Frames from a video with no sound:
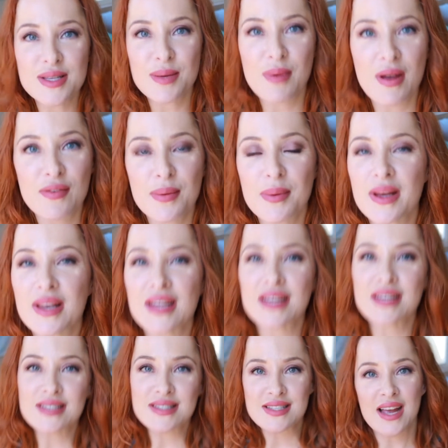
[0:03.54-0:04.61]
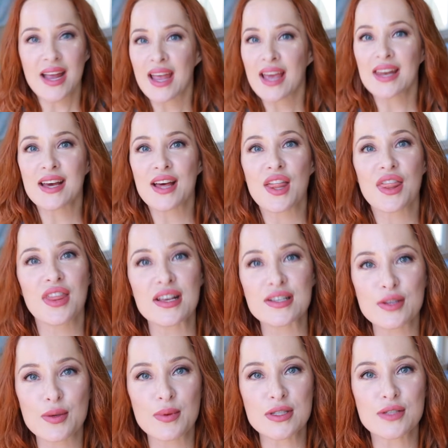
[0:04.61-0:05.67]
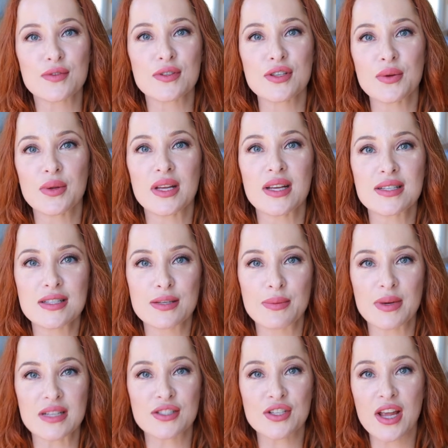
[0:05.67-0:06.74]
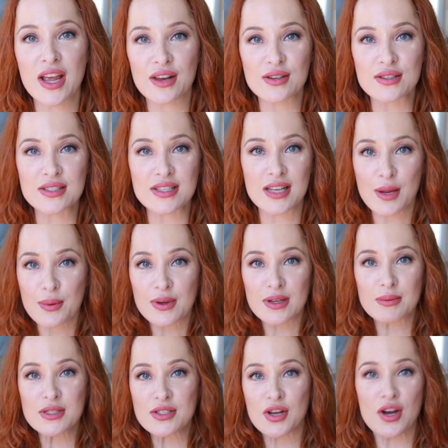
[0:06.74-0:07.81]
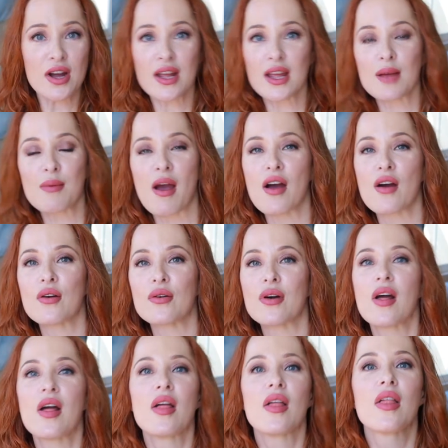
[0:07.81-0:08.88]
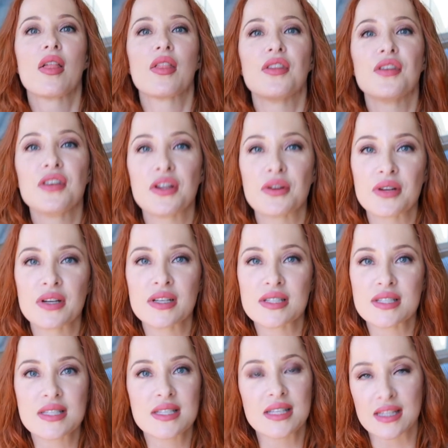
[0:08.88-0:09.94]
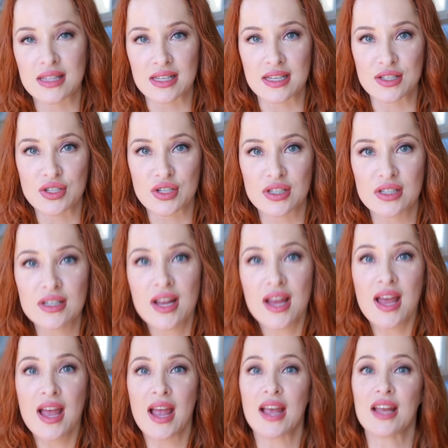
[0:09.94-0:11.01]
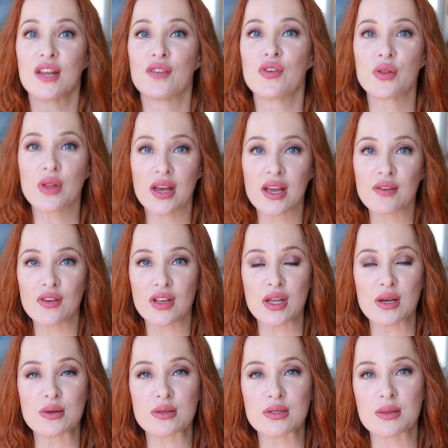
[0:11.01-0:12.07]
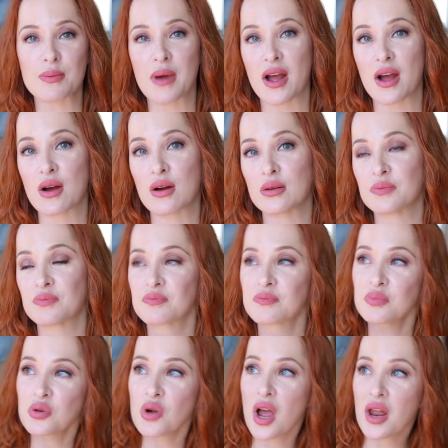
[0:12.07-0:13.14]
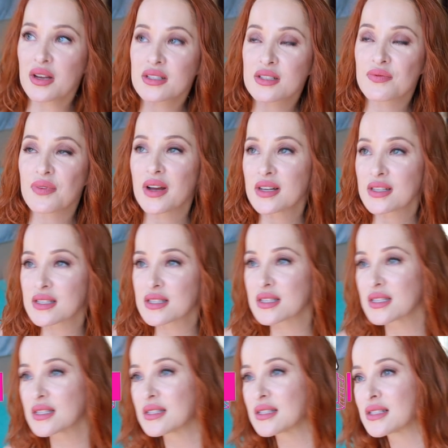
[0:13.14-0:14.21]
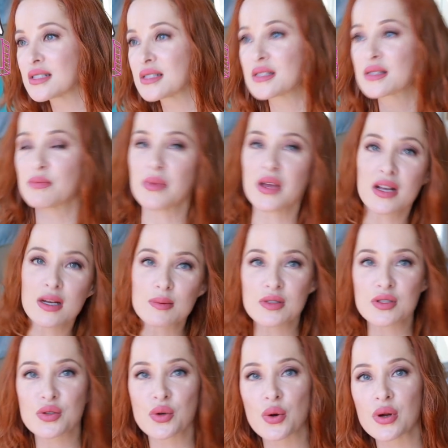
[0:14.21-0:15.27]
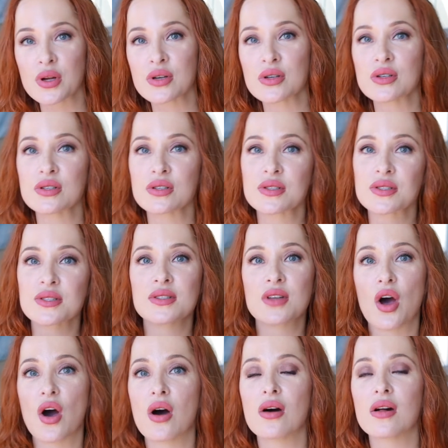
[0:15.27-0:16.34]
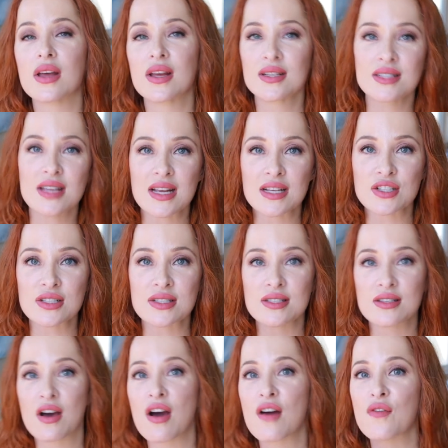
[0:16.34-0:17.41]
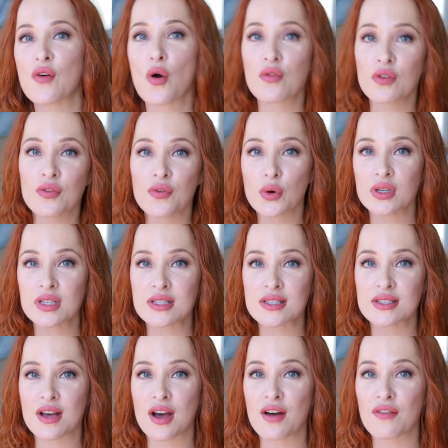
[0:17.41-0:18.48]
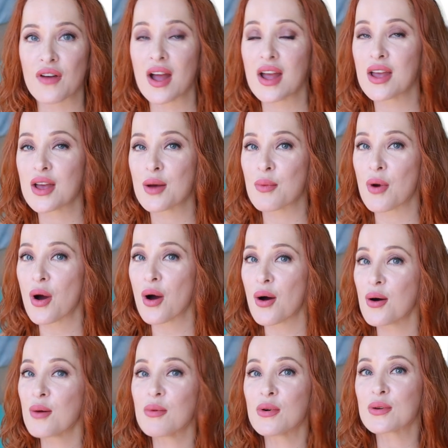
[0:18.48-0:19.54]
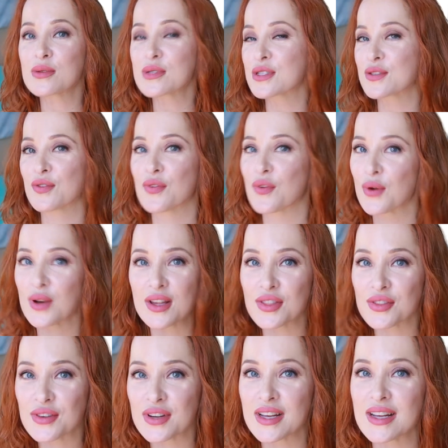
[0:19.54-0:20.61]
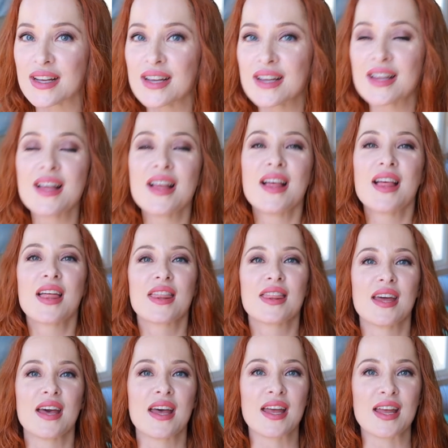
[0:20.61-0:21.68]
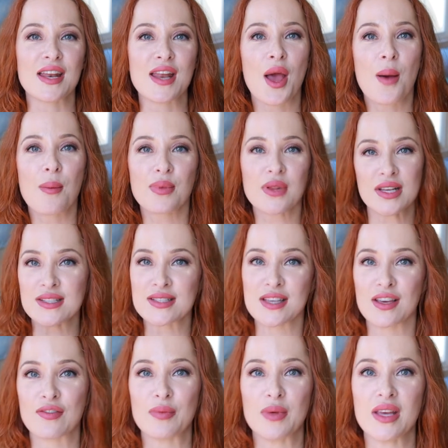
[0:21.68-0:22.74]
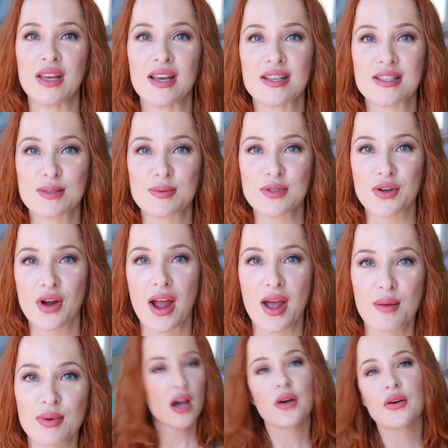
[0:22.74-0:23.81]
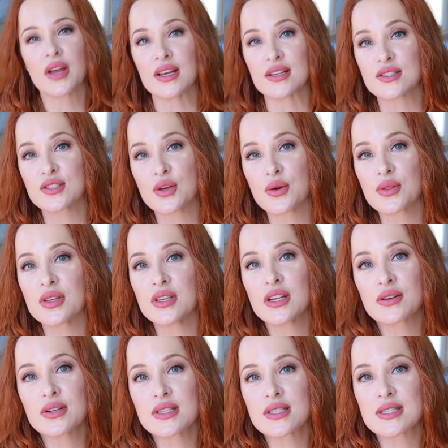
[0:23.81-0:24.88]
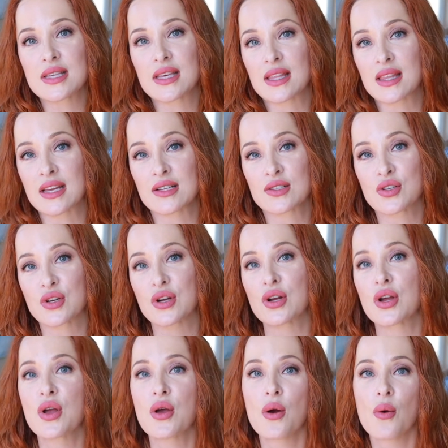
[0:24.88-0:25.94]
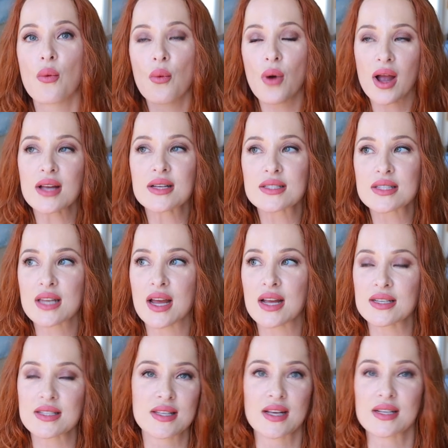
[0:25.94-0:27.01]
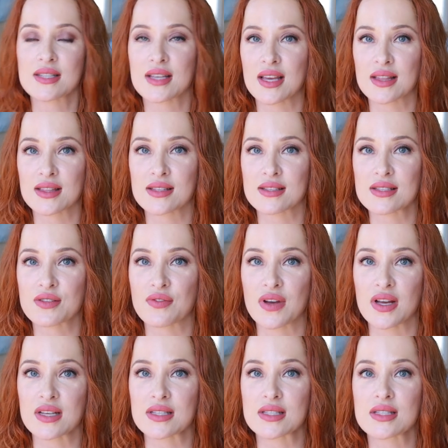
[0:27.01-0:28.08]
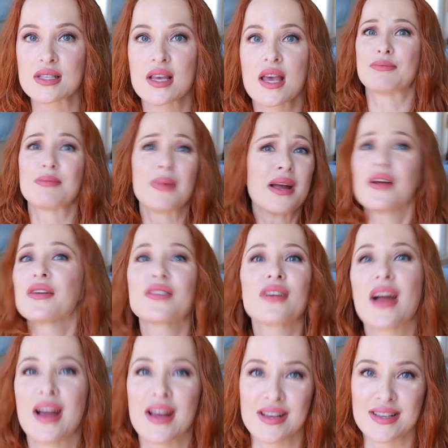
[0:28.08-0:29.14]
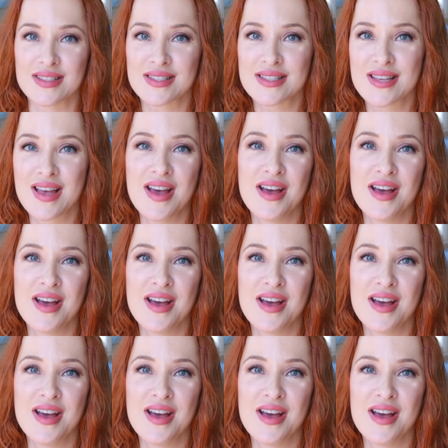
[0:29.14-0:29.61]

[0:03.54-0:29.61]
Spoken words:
up, everybody? It's Diana. Thanks so much for tuning in to my channel. Today we're going to be talking about the Nira skin laser. And if you like videos about product devices, makeup tutorials, all anti-aging stuff, over 40 stuff, I am almost 43, then please give me a subscribe. Okay, so the Nira skin laser, why did I decide to get this device? My under eyes.